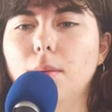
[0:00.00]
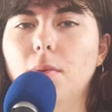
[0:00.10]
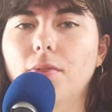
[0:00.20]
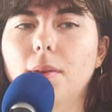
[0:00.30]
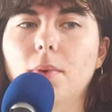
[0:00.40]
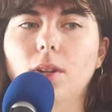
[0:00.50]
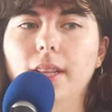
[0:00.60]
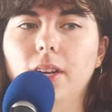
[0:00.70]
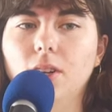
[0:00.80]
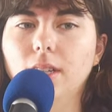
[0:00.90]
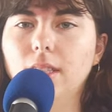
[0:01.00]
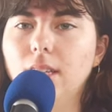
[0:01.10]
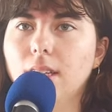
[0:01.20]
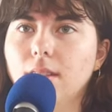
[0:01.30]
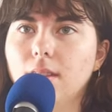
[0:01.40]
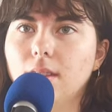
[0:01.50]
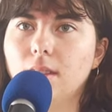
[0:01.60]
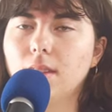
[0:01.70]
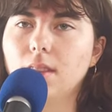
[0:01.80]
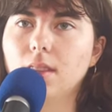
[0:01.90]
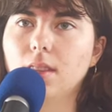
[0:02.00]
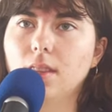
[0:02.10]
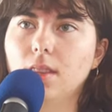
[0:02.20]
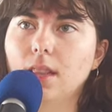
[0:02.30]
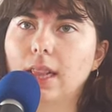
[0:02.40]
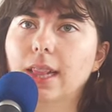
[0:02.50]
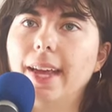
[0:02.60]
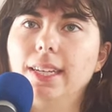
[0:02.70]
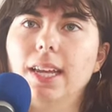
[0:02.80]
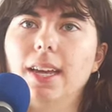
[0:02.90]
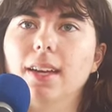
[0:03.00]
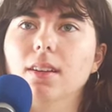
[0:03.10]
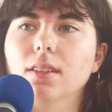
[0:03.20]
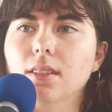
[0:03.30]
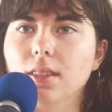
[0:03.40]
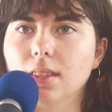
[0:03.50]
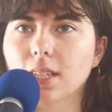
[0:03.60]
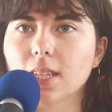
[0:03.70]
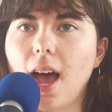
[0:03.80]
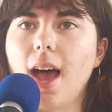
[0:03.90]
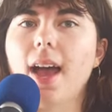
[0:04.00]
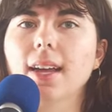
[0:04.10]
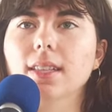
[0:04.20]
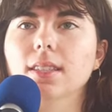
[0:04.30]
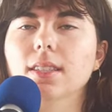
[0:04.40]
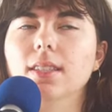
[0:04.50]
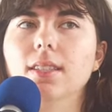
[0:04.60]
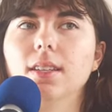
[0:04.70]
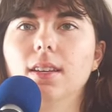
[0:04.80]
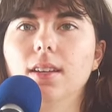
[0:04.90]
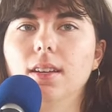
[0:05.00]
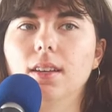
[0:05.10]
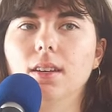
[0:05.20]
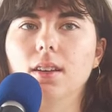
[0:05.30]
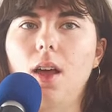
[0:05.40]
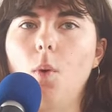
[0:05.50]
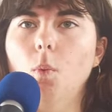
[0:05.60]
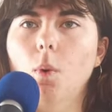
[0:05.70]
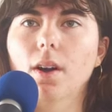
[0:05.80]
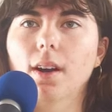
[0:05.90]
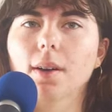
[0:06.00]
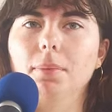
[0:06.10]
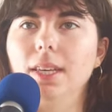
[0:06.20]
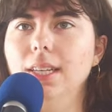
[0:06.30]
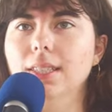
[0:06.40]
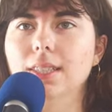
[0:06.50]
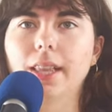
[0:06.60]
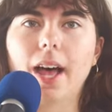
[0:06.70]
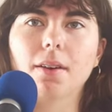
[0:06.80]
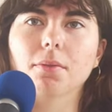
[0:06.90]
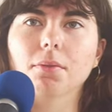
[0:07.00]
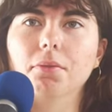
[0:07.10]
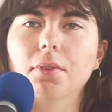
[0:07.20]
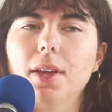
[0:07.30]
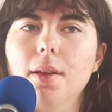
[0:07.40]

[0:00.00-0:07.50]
some of them are literally lightning, the tides, war, peace, love.